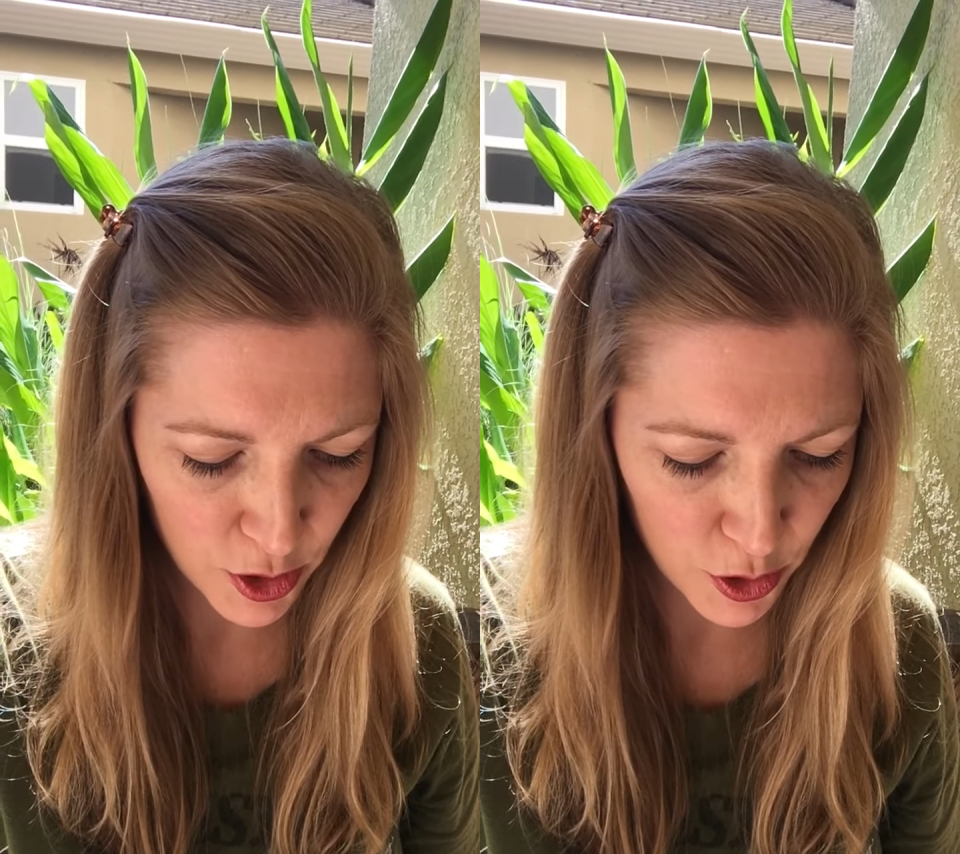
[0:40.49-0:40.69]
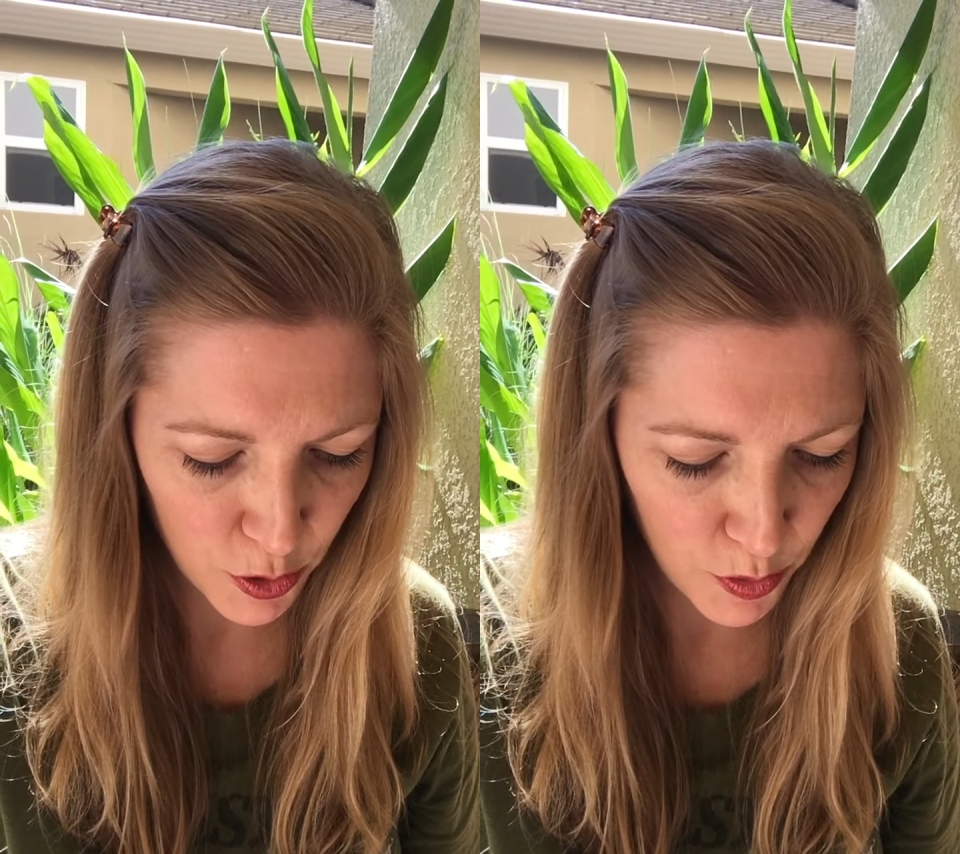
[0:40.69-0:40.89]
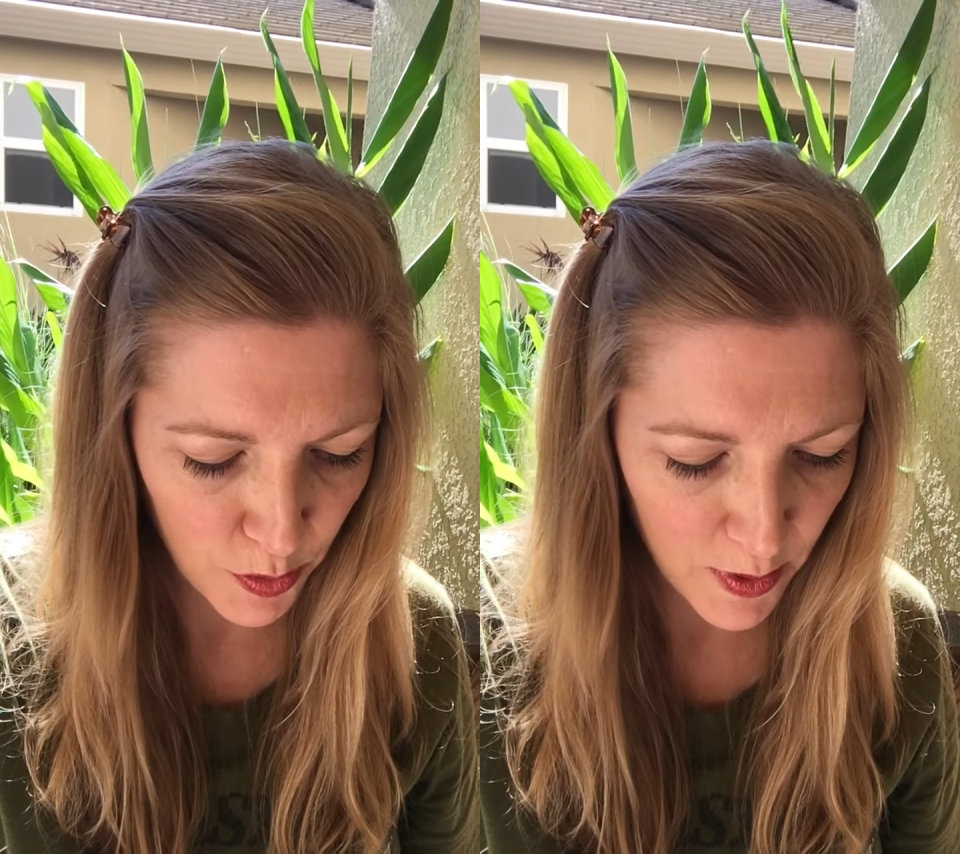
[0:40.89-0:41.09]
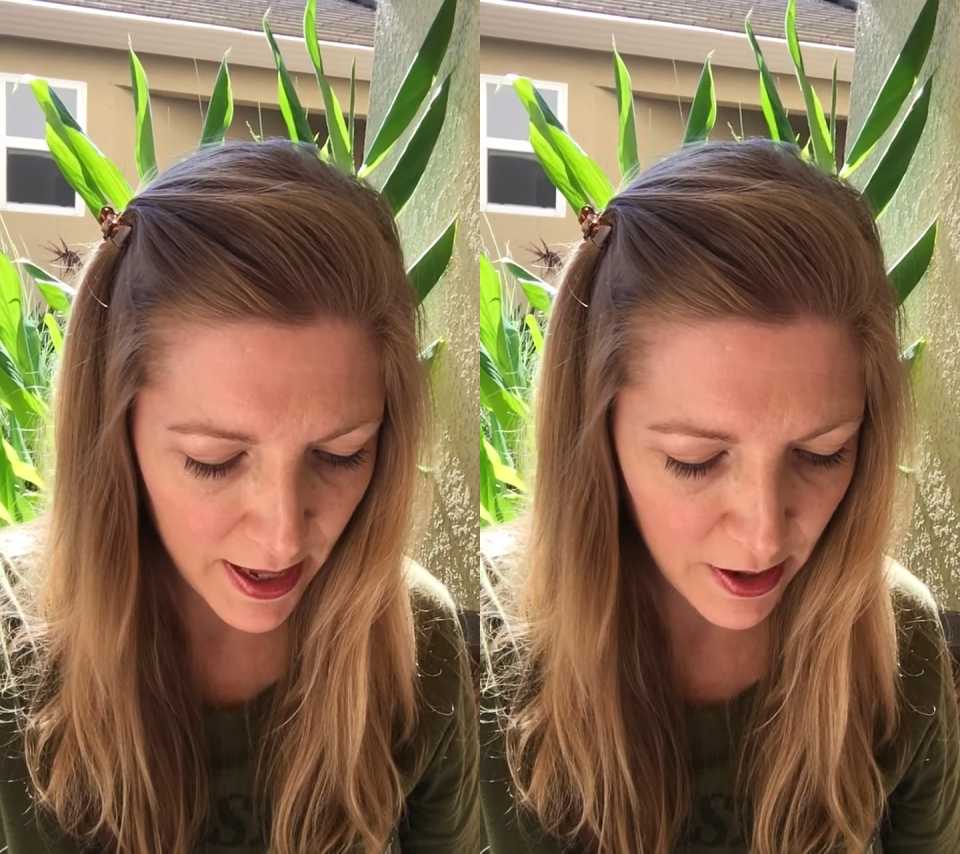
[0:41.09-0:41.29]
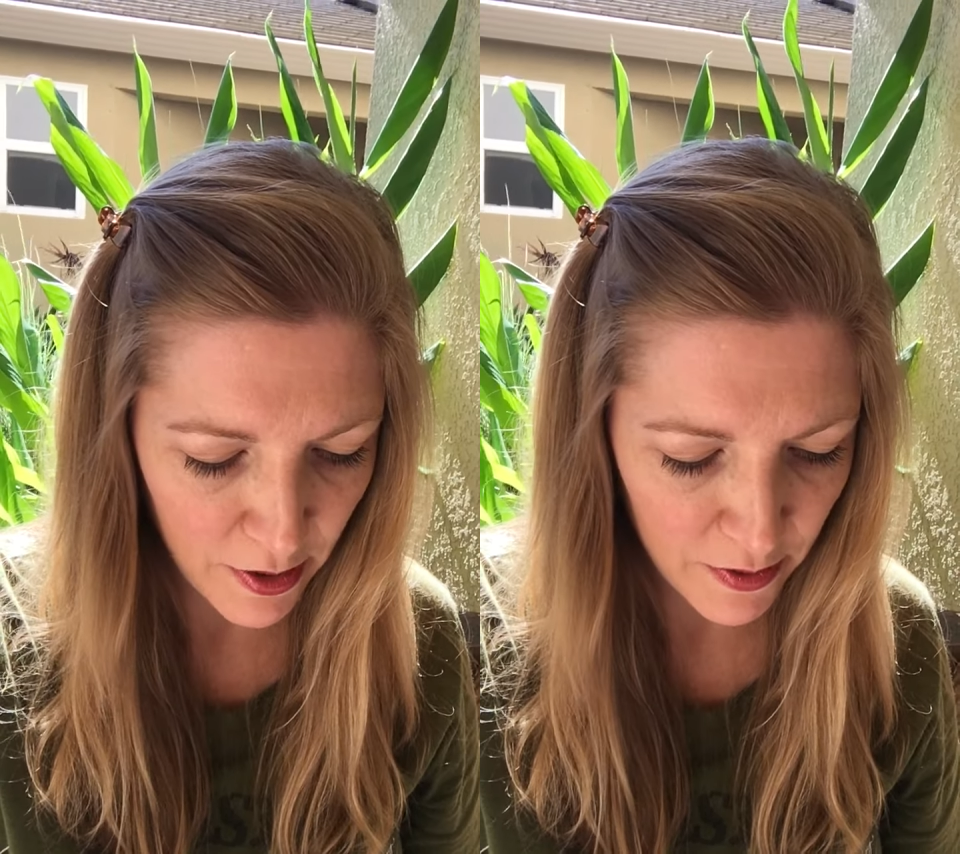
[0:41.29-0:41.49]

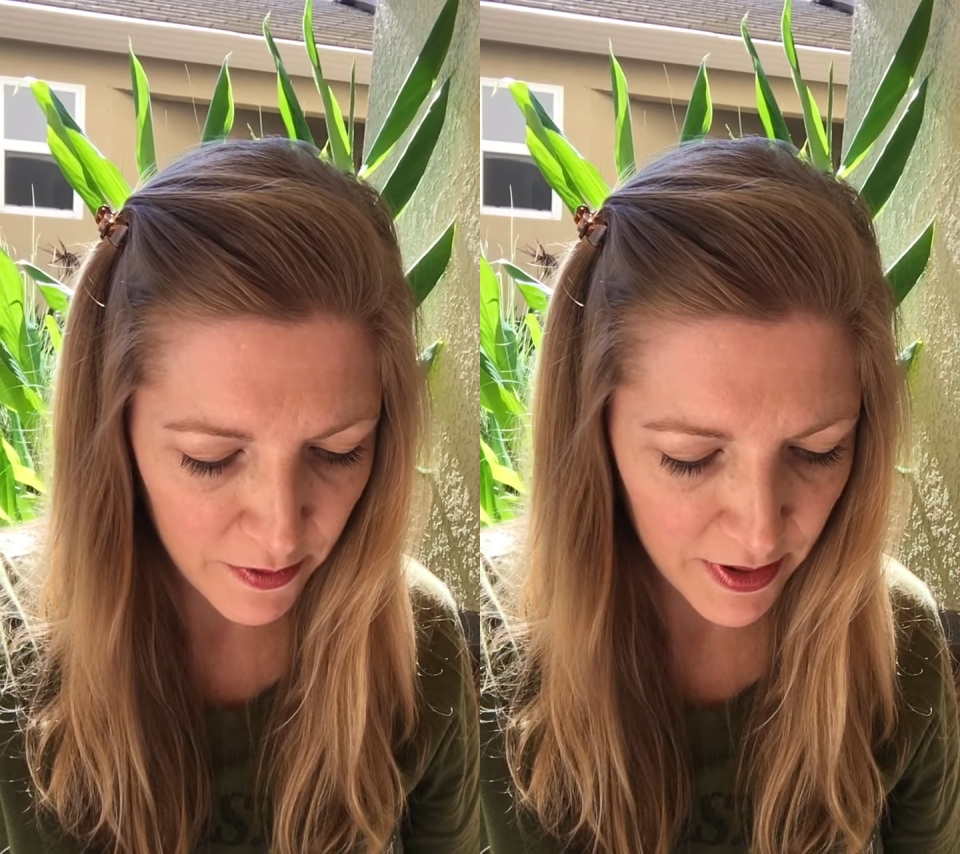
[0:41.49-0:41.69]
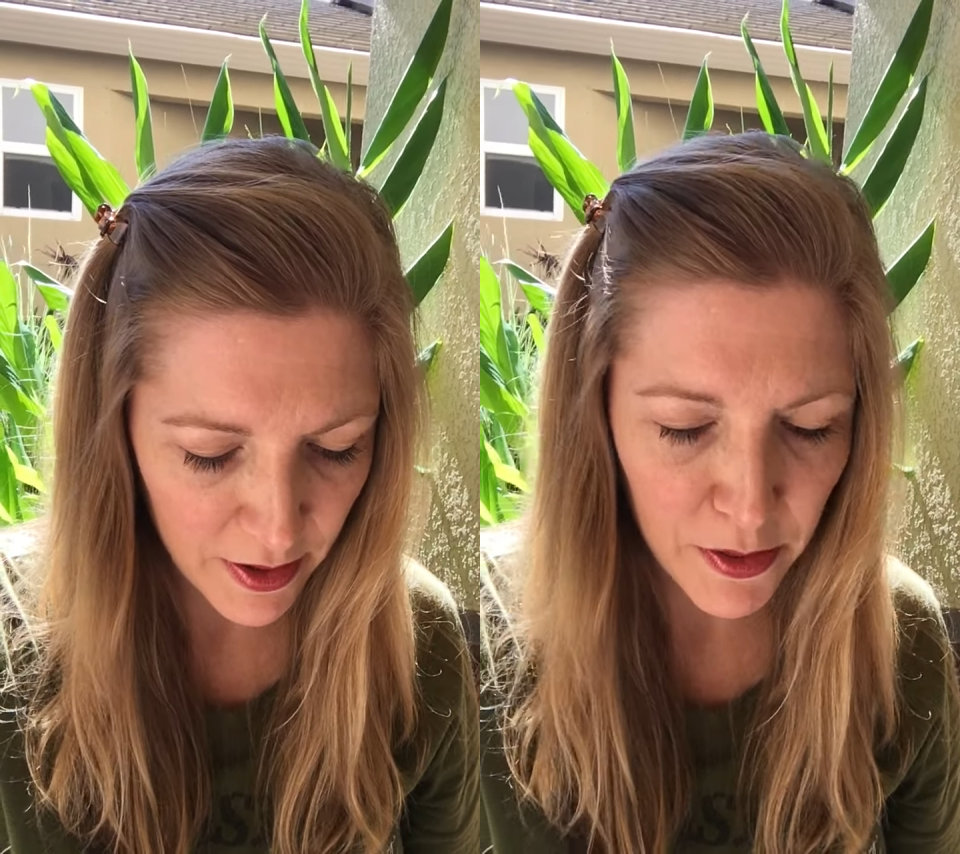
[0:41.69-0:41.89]
12